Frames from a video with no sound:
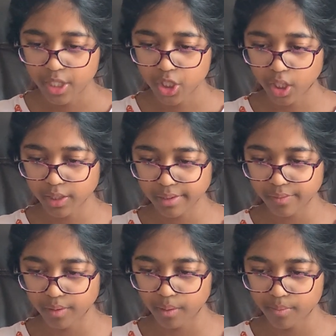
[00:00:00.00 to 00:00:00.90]
Jars
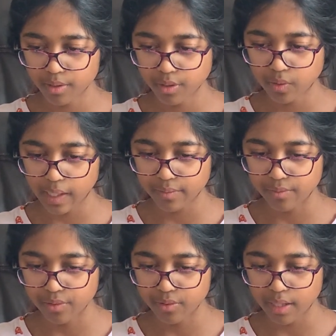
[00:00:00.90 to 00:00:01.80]
of herbs, dried
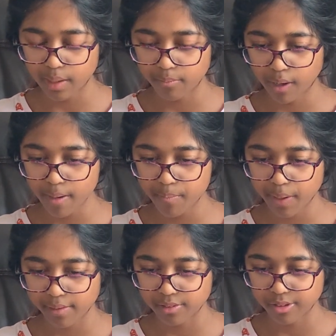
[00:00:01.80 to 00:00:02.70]
roots, and bright
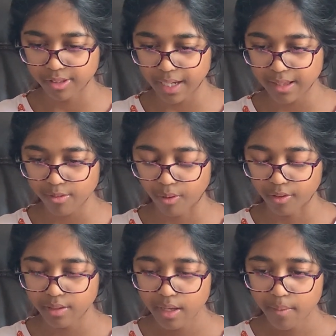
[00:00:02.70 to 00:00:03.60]
powders lined the walls.